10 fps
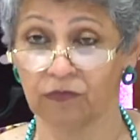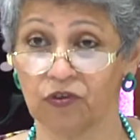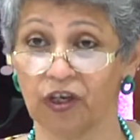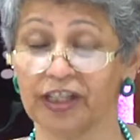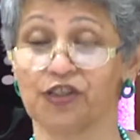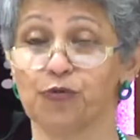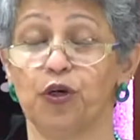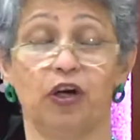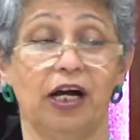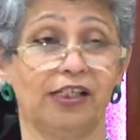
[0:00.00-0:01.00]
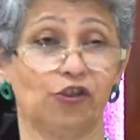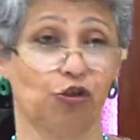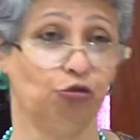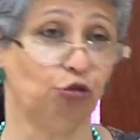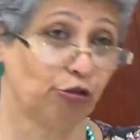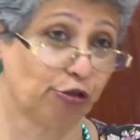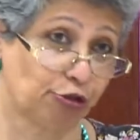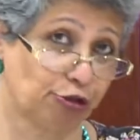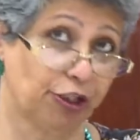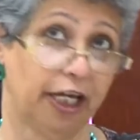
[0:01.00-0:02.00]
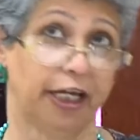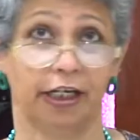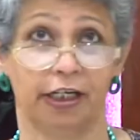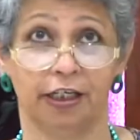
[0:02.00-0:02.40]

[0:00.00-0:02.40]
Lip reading: So I just want to ask you also today,